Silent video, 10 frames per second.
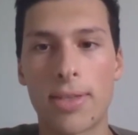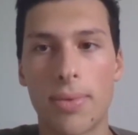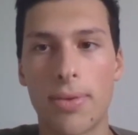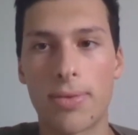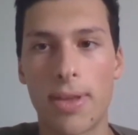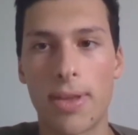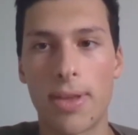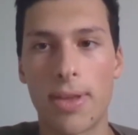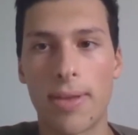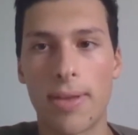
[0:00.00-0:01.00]
That's what you're saying.
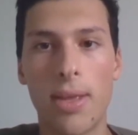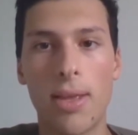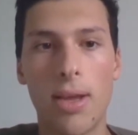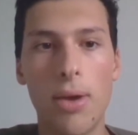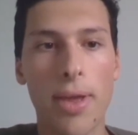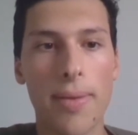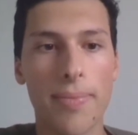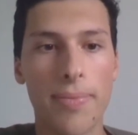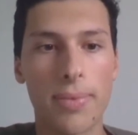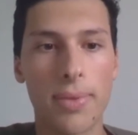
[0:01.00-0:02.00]

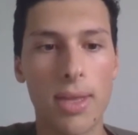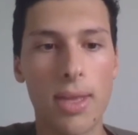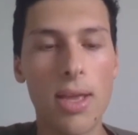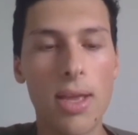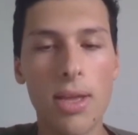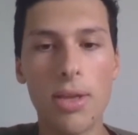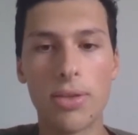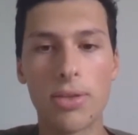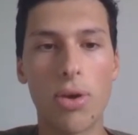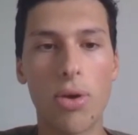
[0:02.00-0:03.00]
Okay,
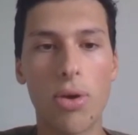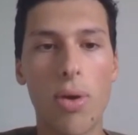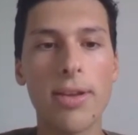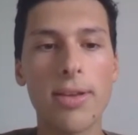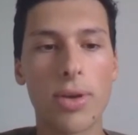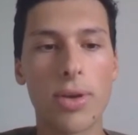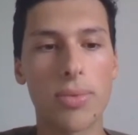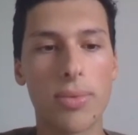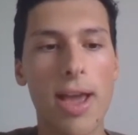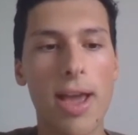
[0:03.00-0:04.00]
so our next
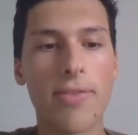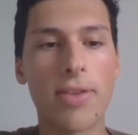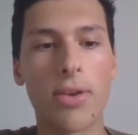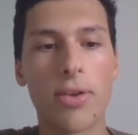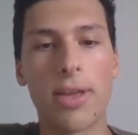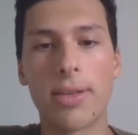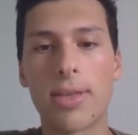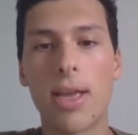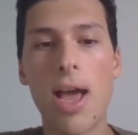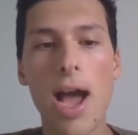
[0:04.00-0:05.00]
question we have here
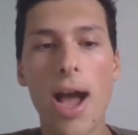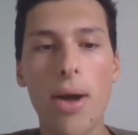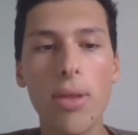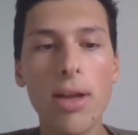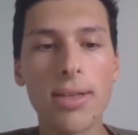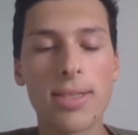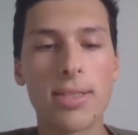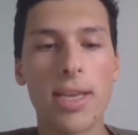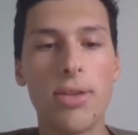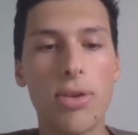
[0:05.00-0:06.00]
is, how long does
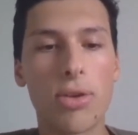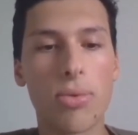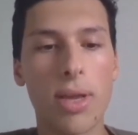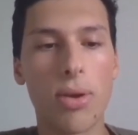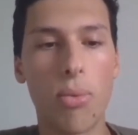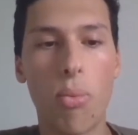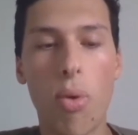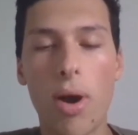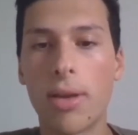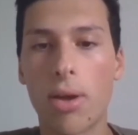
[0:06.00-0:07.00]
it take you to grade
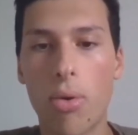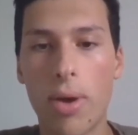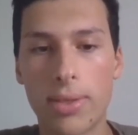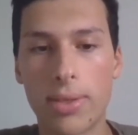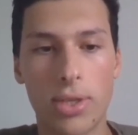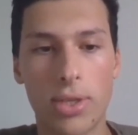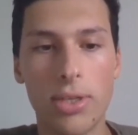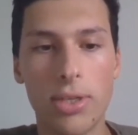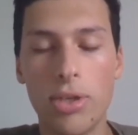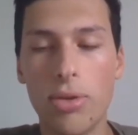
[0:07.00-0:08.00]
one
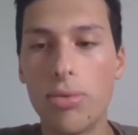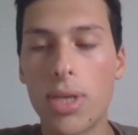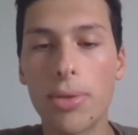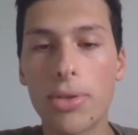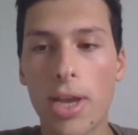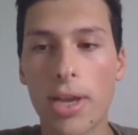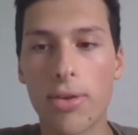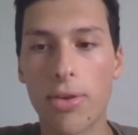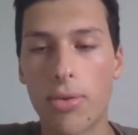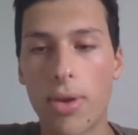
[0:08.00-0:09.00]
question? Do you double
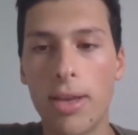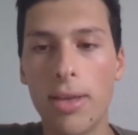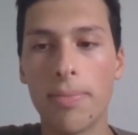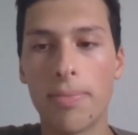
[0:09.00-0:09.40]
check your grading?